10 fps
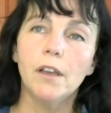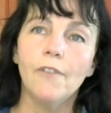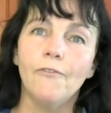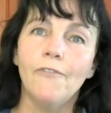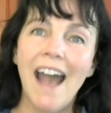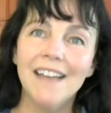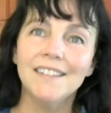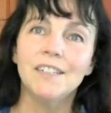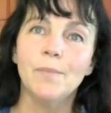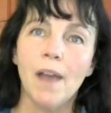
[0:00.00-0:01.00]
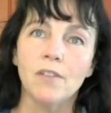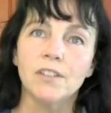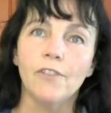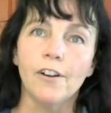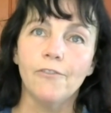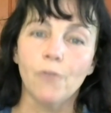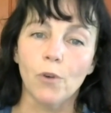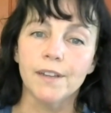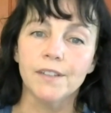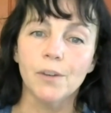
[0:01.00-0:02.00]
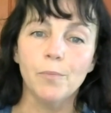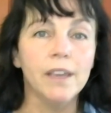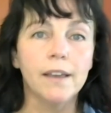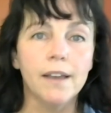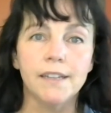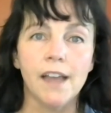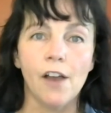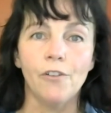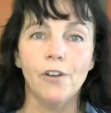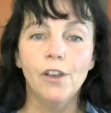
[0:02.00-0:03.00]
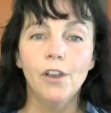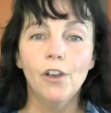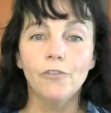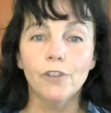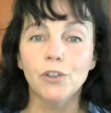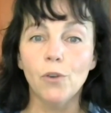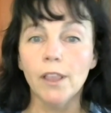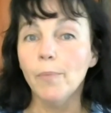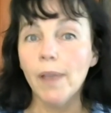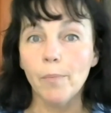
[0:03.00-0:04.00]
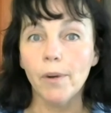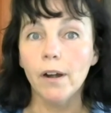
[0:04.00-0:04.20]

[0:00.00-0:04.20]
Vast amounts of our forests are being cut down for toilet paper.